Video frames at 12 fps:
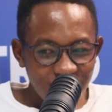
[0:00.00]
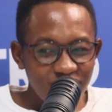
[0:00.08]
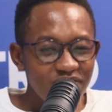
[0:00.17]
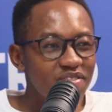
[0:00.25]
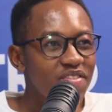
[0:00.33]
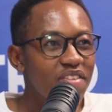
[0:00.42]

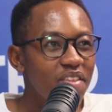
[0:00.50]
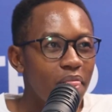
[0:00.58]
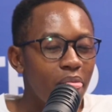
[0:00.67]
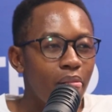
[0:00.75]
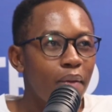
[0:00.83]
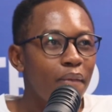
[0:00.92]
If you get
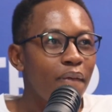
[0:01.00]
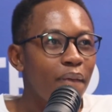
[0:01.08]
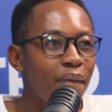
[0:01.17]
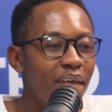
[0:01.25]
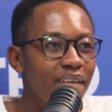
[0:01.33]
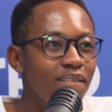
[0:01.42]
hit
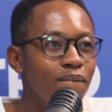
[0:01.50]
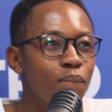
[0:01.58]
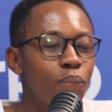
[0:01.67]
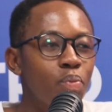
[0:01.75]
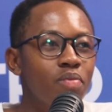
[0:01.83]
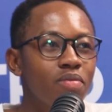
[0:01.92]
by an
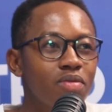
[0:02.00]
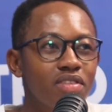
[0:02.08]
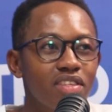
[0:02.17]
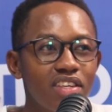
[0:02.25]
ambulance,